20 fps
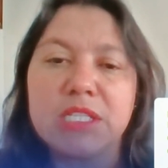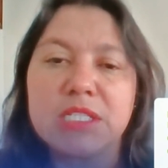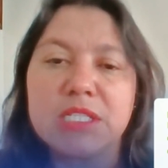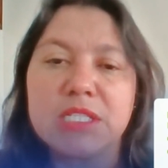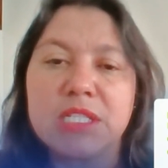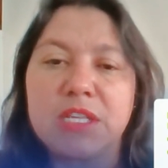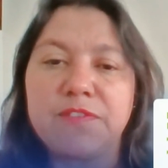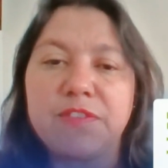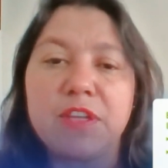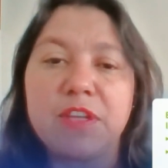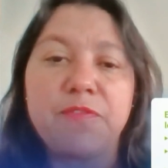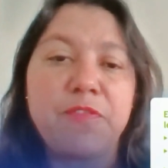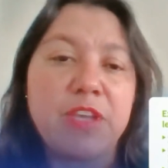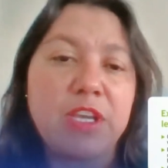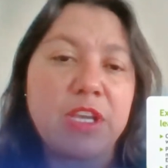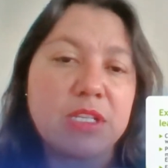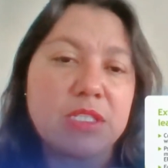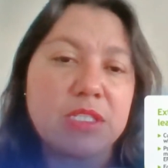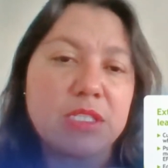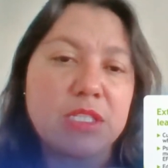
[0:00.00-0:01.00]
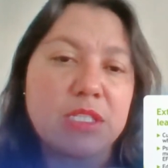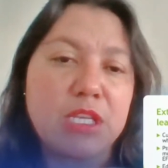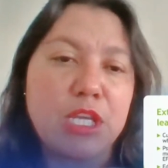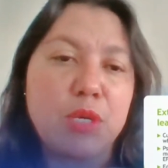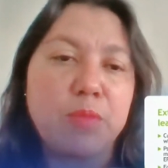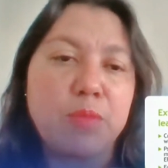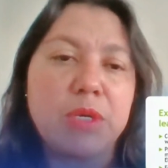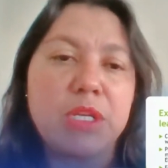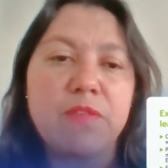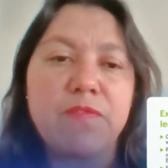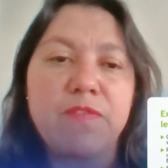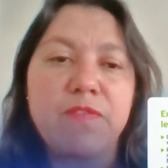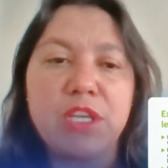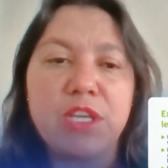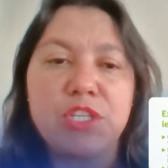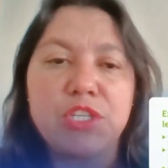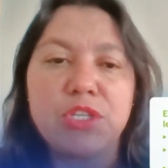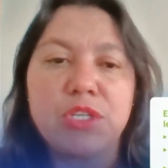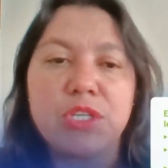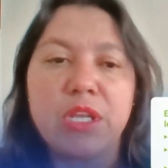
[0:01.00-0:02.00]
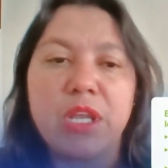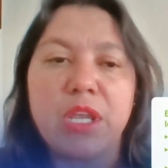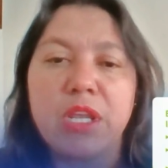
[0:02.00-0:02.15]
self-efficacy, motivation,